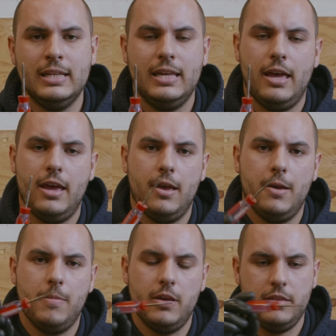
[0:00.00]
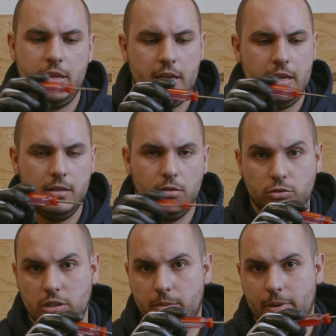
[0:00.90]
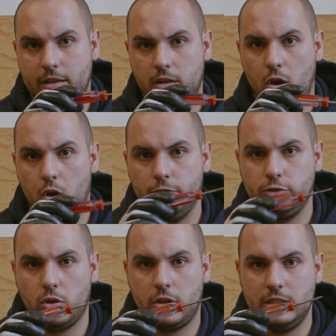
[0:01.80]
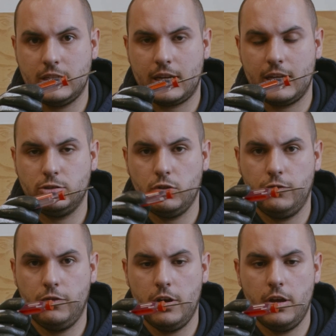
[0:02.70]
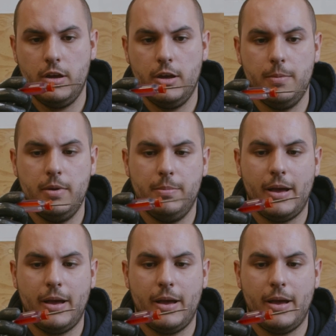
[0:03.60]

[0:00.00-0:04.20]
the lugs in the back of sockets, that kind of stuff, and